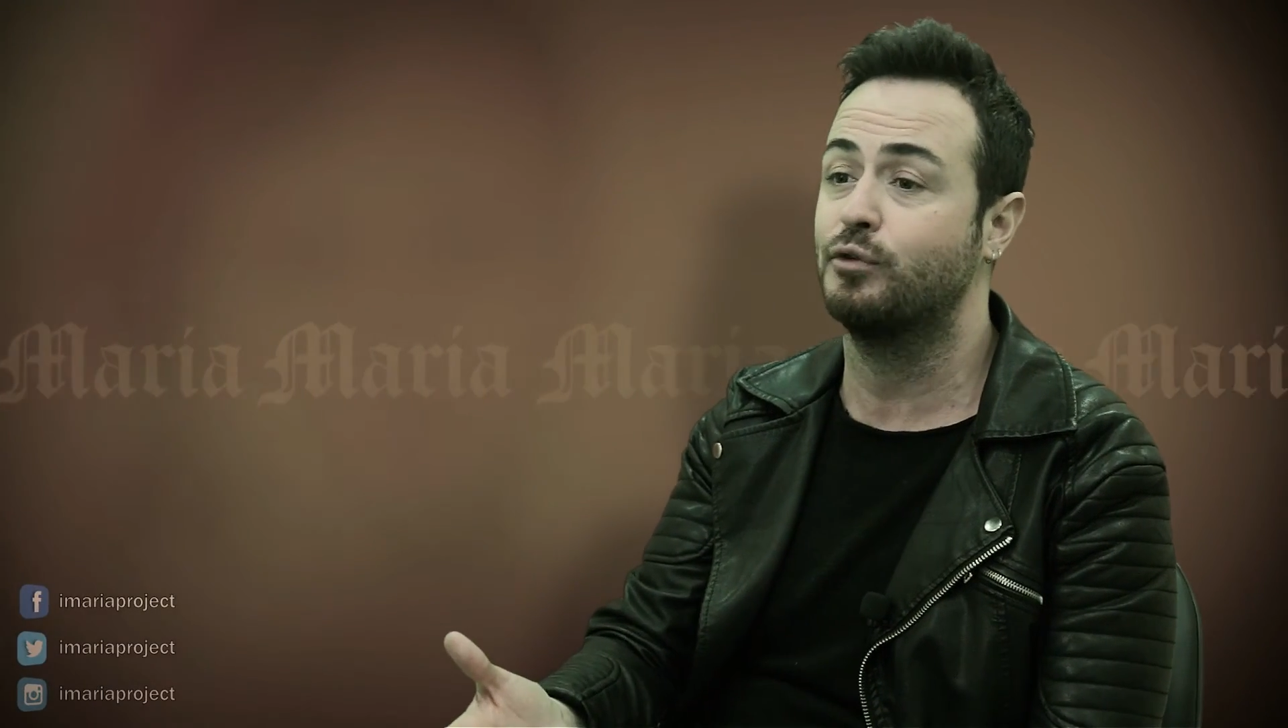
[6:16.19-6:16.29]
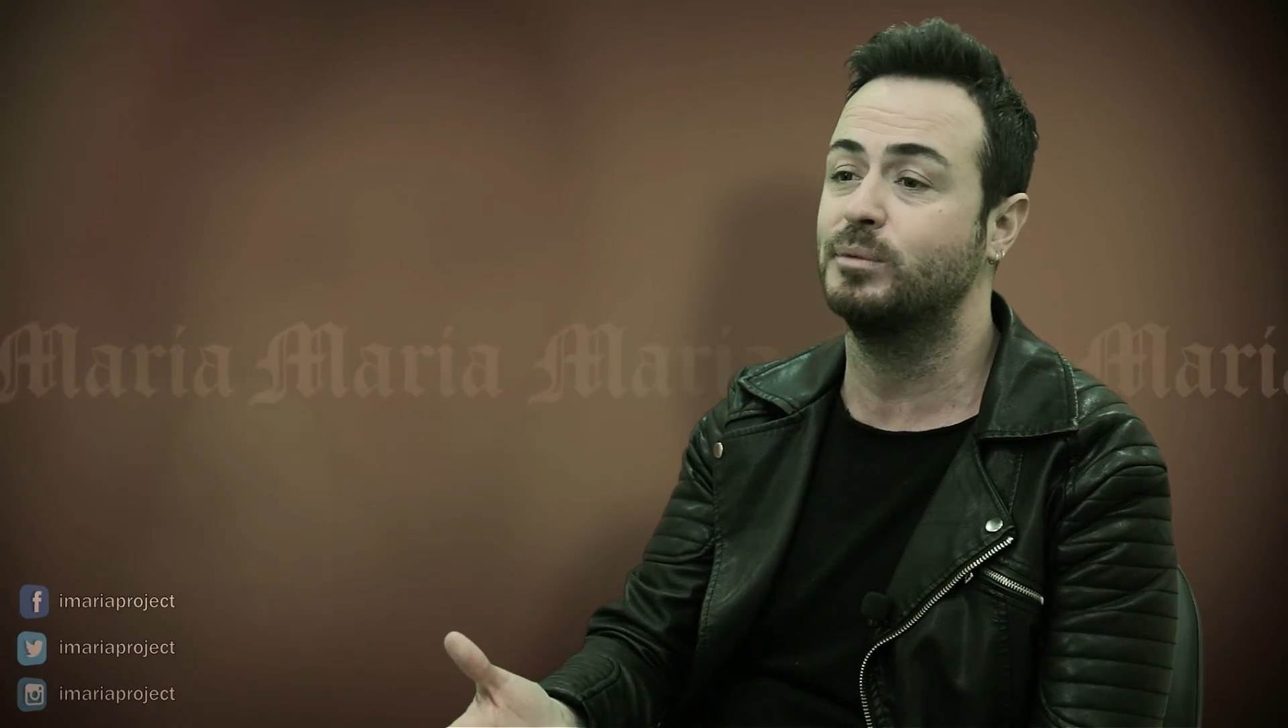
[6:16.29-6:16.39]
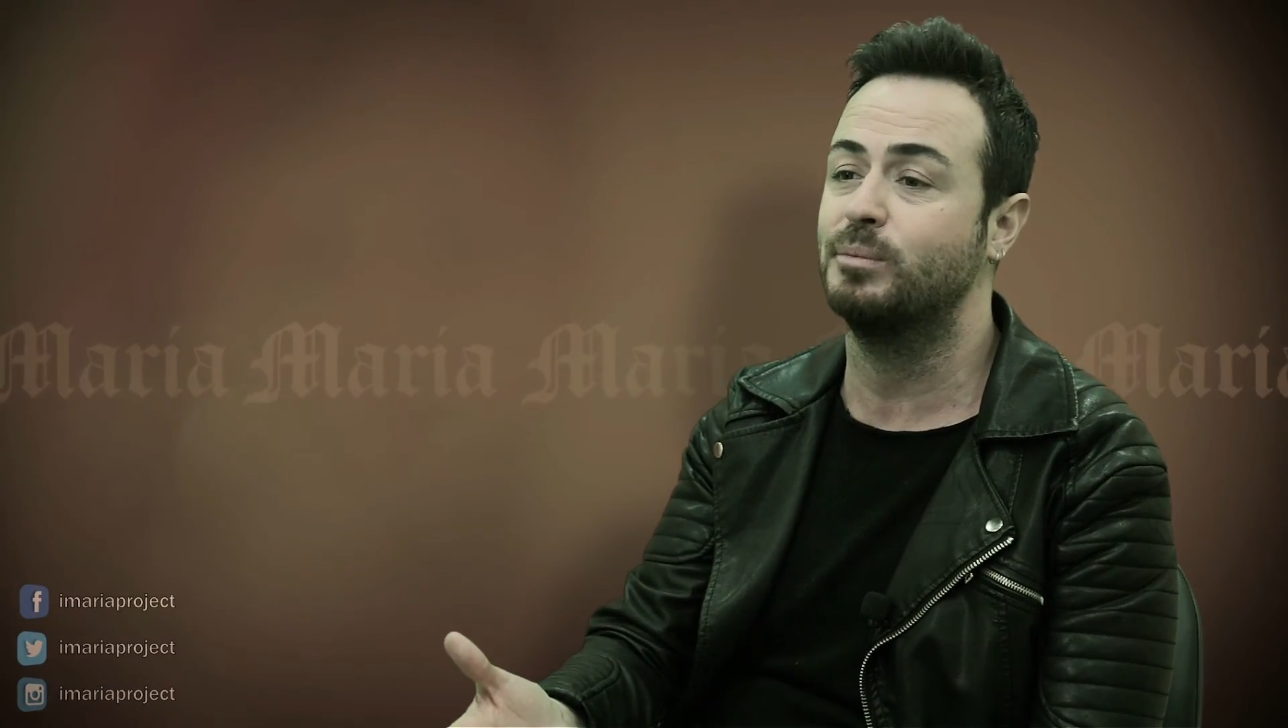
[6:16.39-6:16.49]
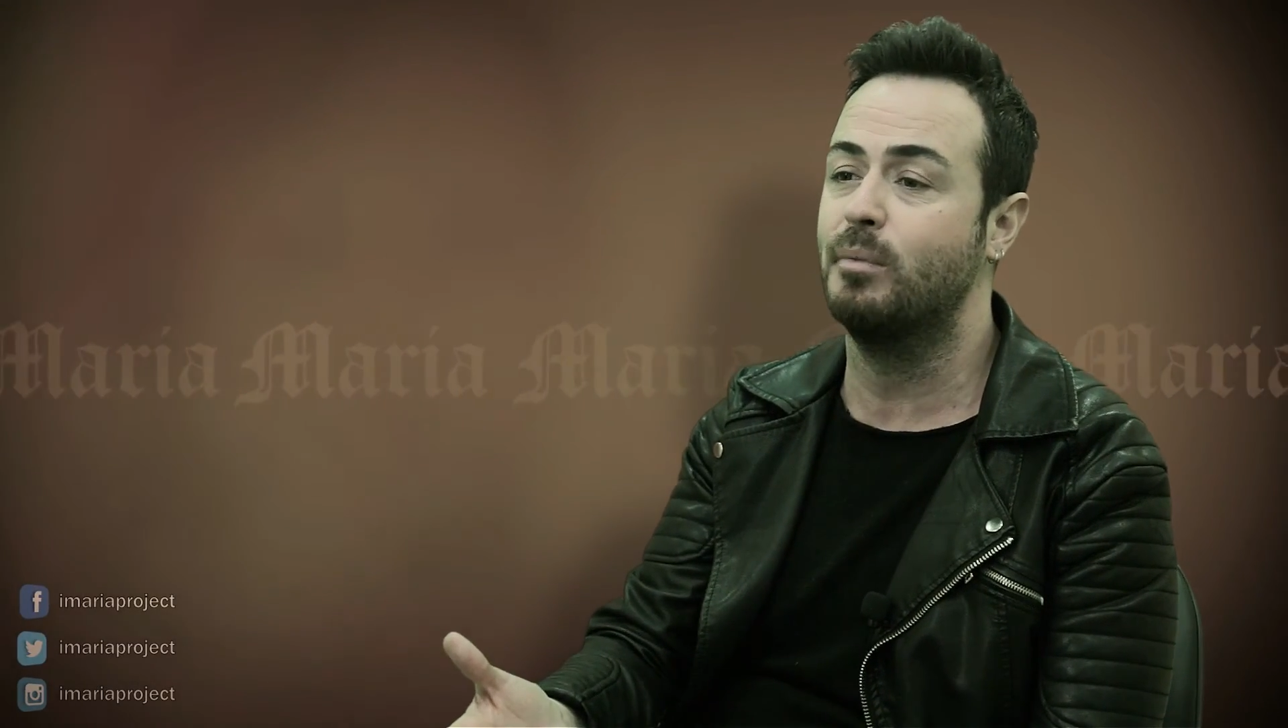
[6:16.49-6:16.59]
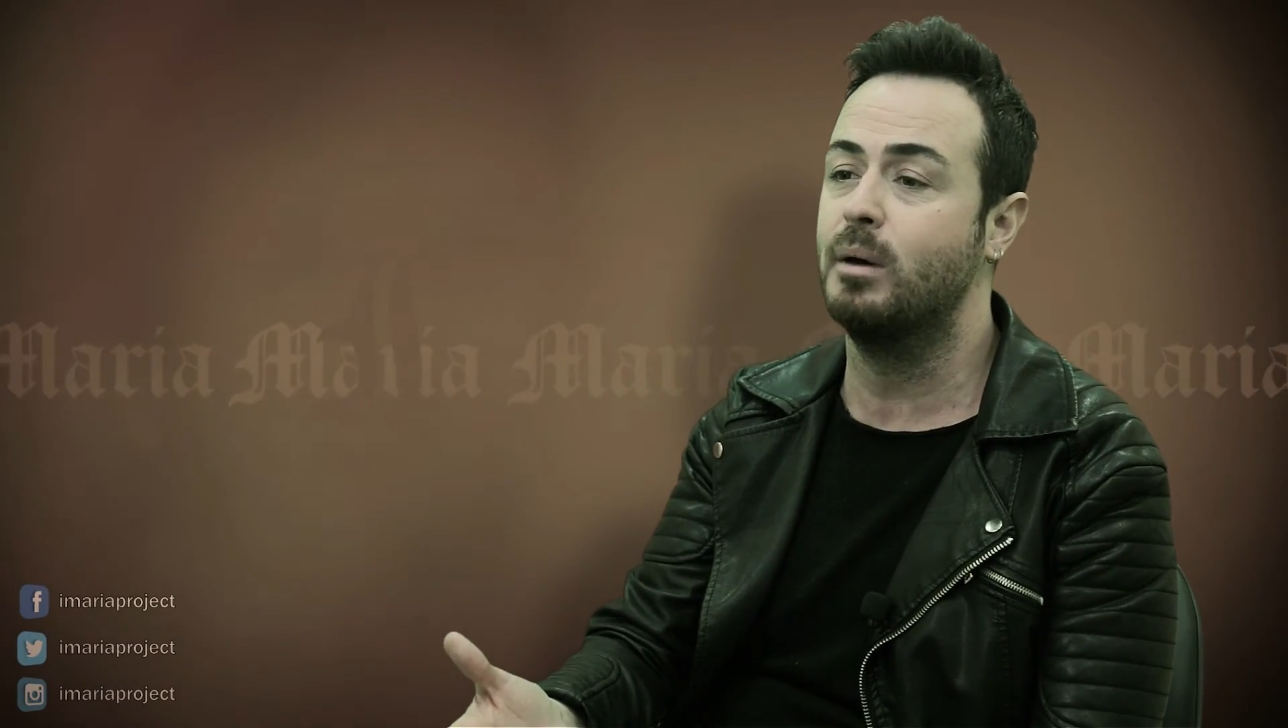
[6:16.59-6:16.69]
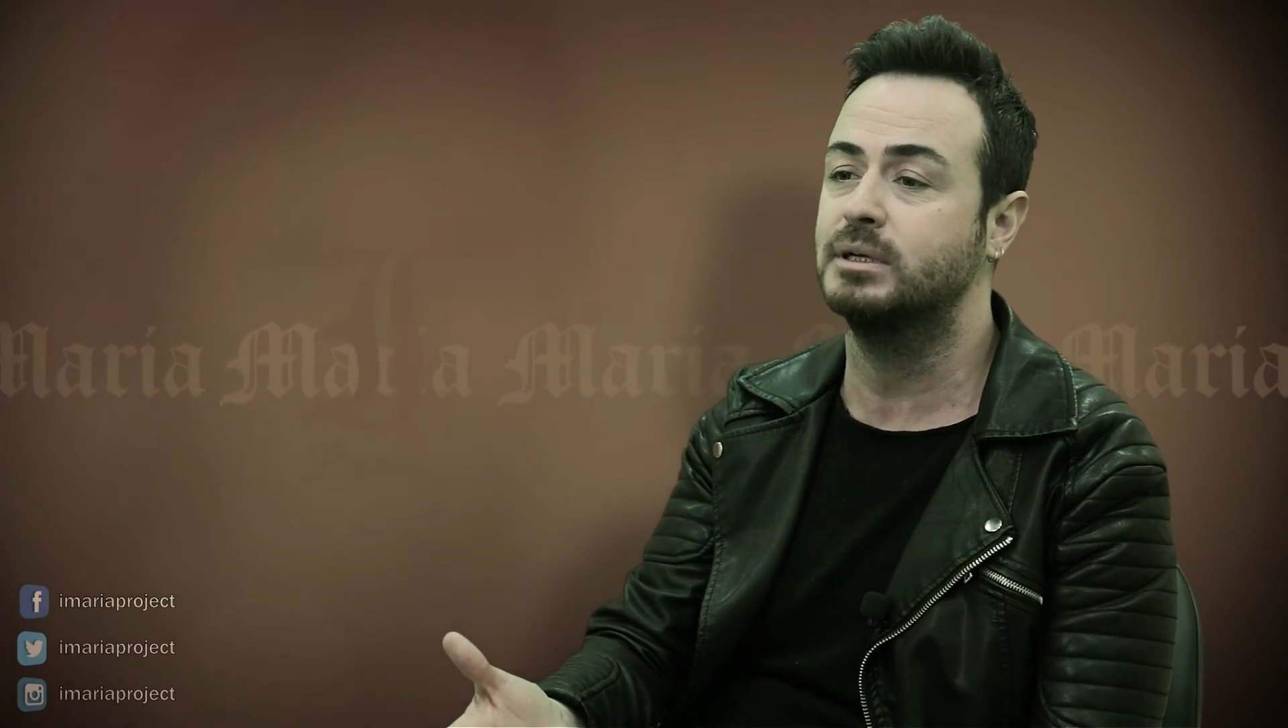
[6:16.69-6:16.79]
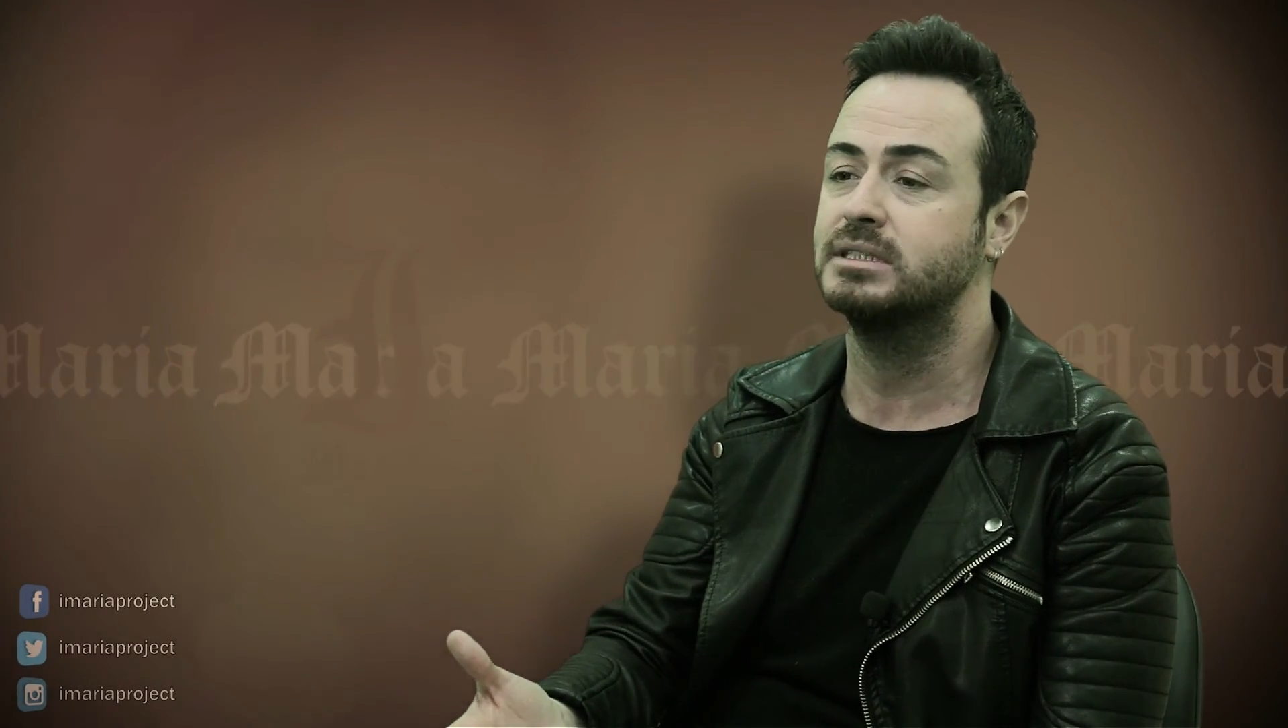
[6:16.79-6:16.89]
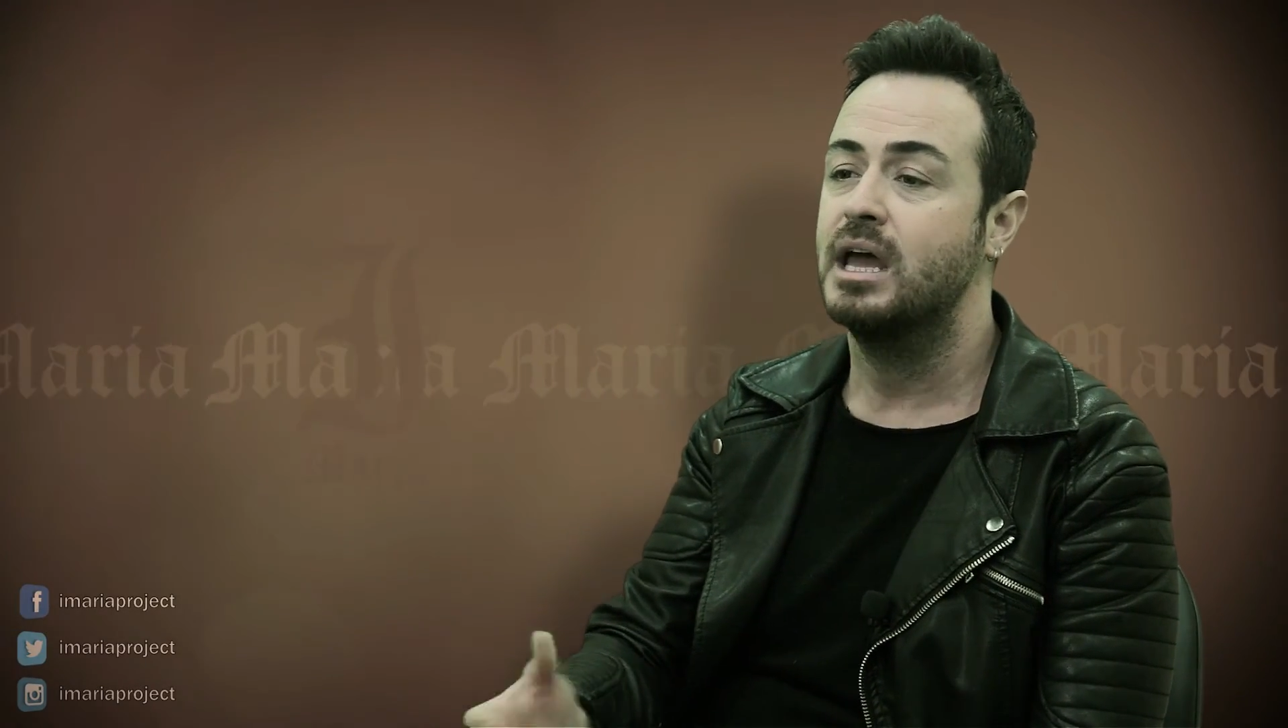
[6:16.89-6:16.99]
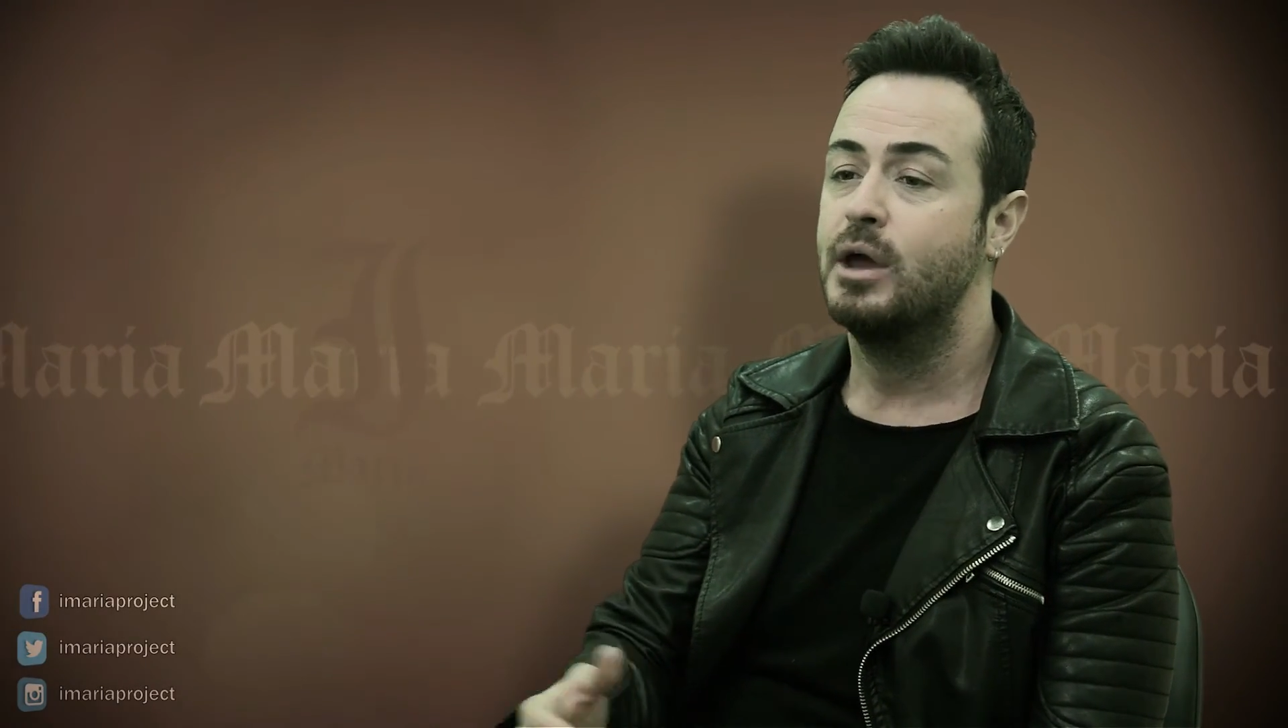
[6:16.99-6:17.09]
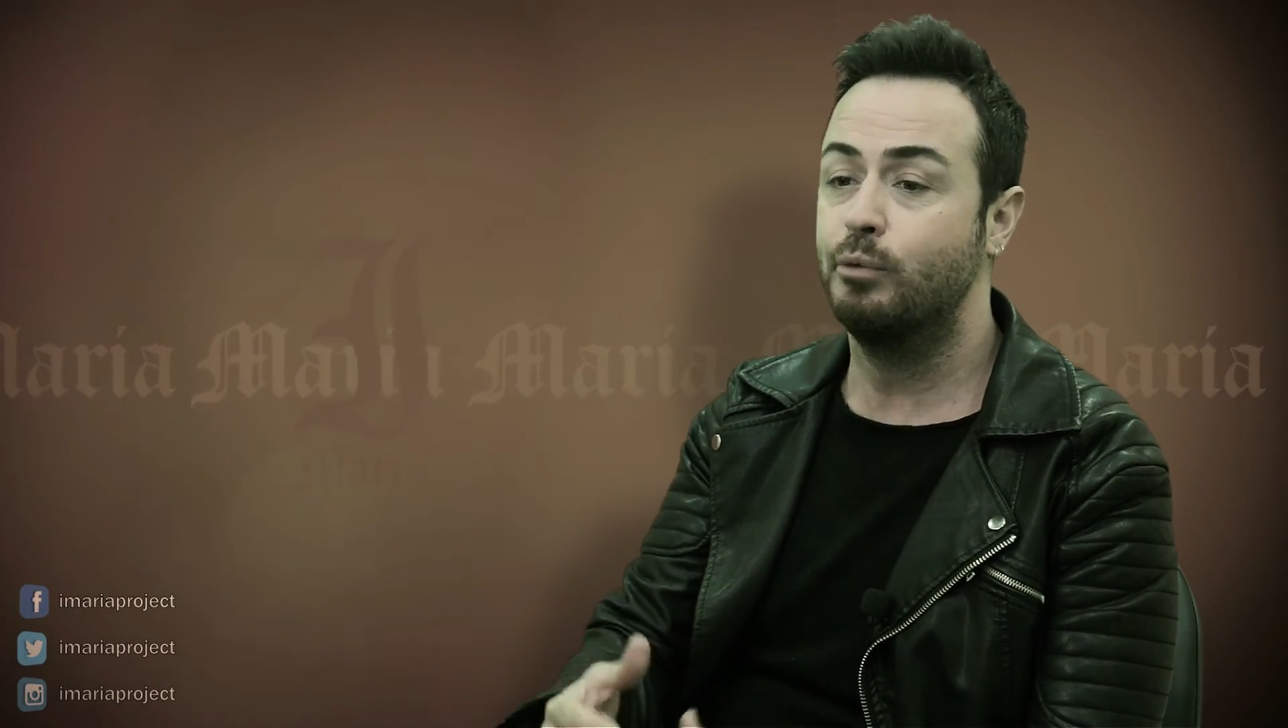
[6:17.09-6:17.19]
from the moment